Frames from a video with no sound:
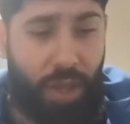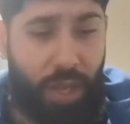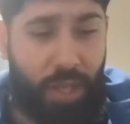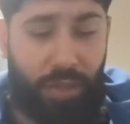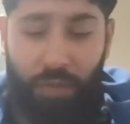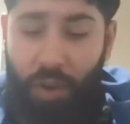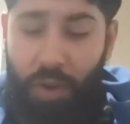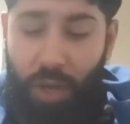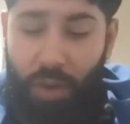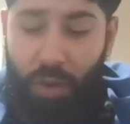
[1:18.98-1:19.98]
he's a
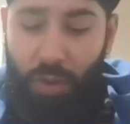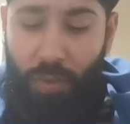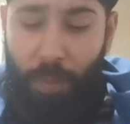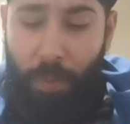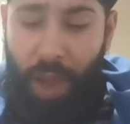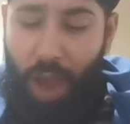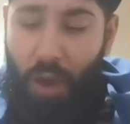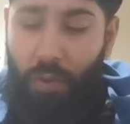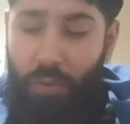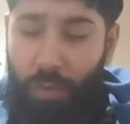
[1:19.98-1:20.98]
very
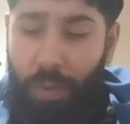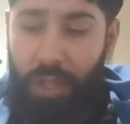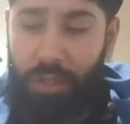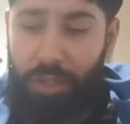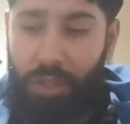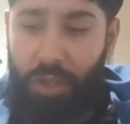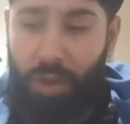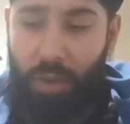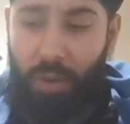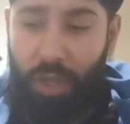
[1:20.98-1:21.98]
powerful puncher, you
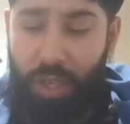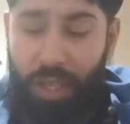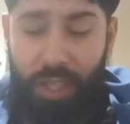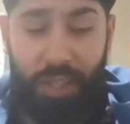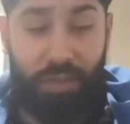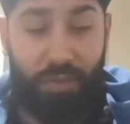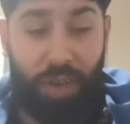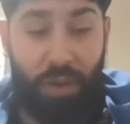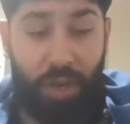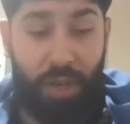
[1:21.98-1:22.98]
know. He's
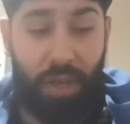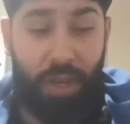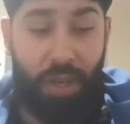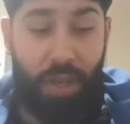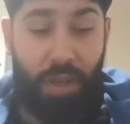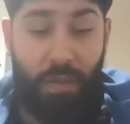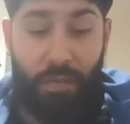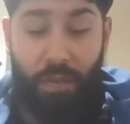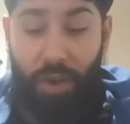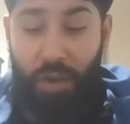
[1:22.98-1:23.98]
very,
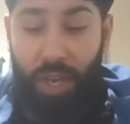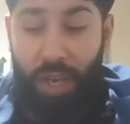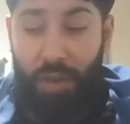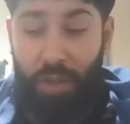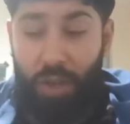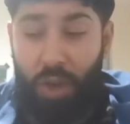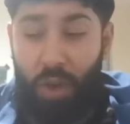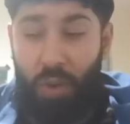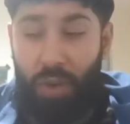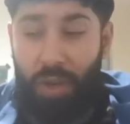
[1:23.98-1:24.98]
very, you
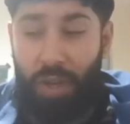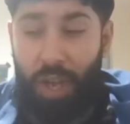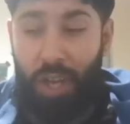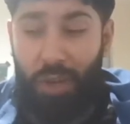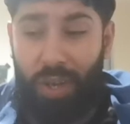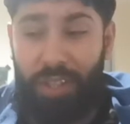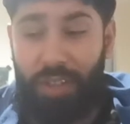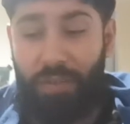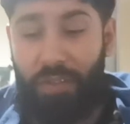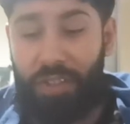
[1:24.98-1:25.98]
know,
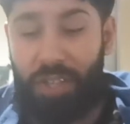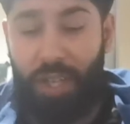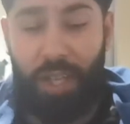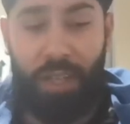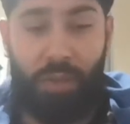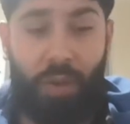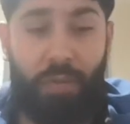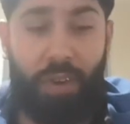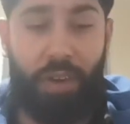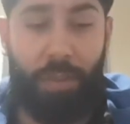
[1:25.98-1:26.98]
aggressive physically as well,
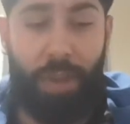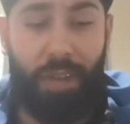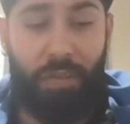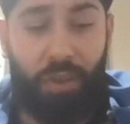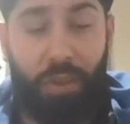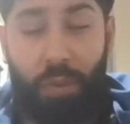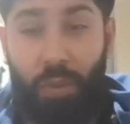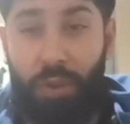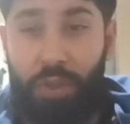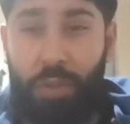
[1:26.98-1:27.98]
very big for the
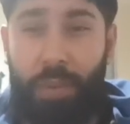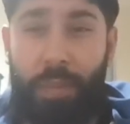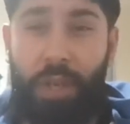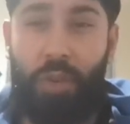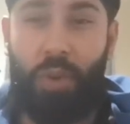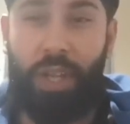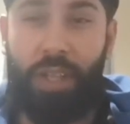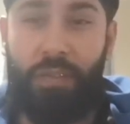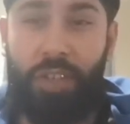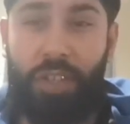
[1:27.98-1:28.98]
super middleweight
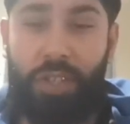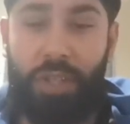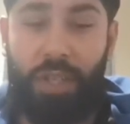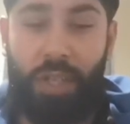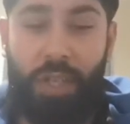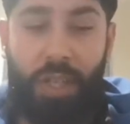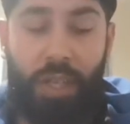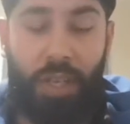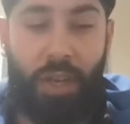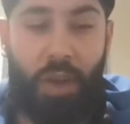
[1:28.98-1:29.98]
division.
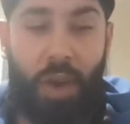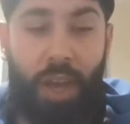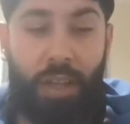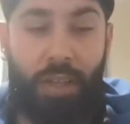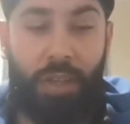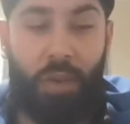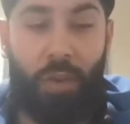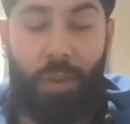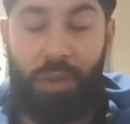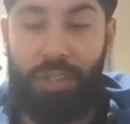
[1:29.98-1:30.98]
You know, I can
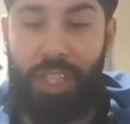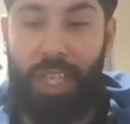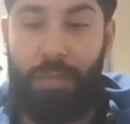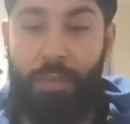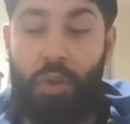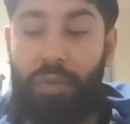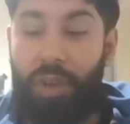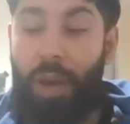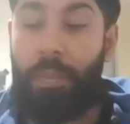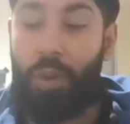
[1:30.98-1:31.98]
almost see him
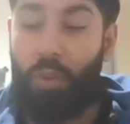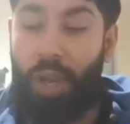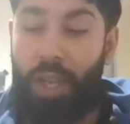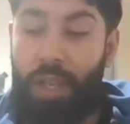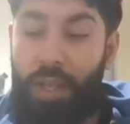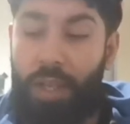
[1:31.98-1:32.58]
moving up in weight.